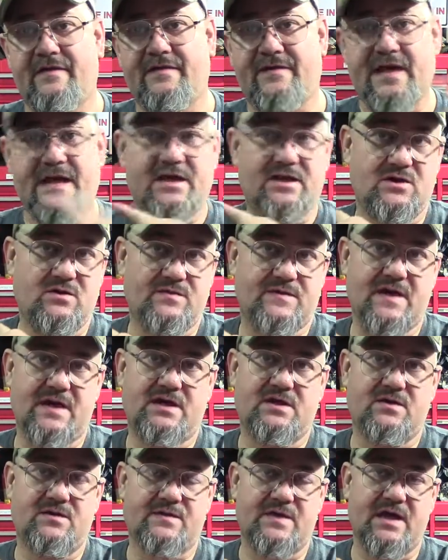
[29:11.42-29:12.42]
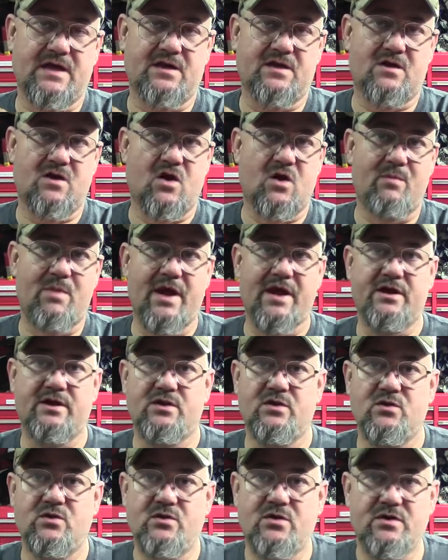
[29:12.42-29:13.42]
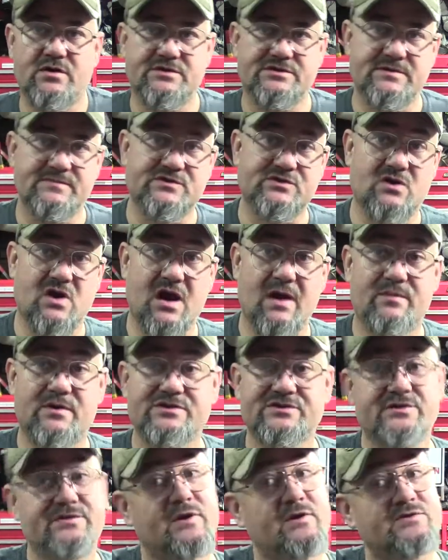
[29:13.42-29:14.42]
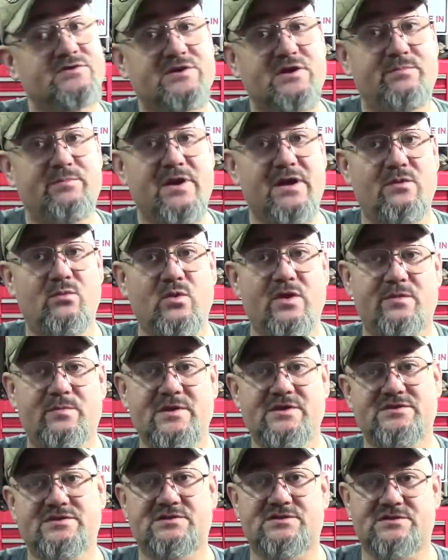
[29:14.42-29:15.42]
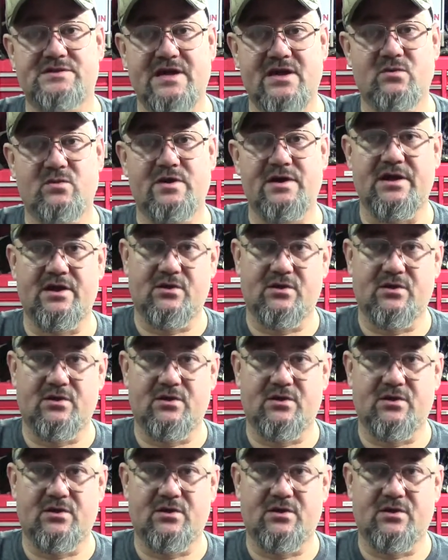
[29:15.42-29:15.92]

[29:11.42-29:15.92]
thank you, thank you, thank you to all my new subscribers and those that have been with me since day one.